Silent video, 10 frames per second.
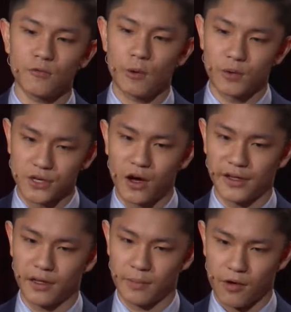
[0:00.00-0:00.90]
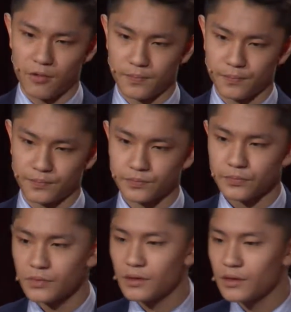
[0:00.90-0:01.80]
we were talking about.
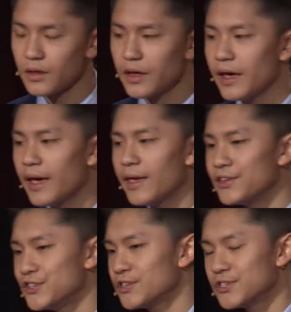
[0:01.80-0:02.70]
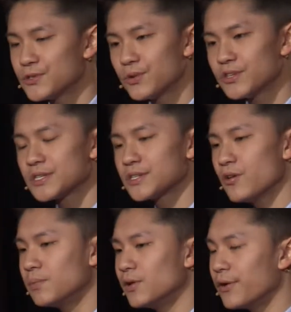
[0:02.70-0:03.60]
And the judges were just
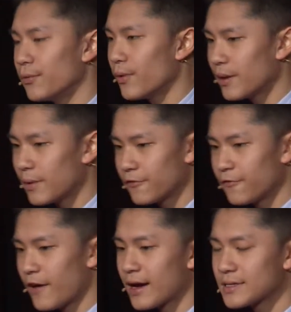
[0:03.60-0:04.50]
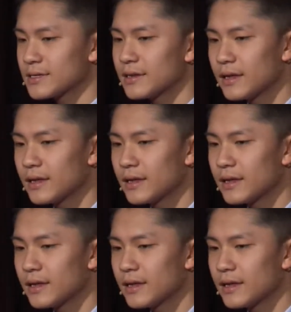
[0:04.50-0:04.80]
so blown away by the fact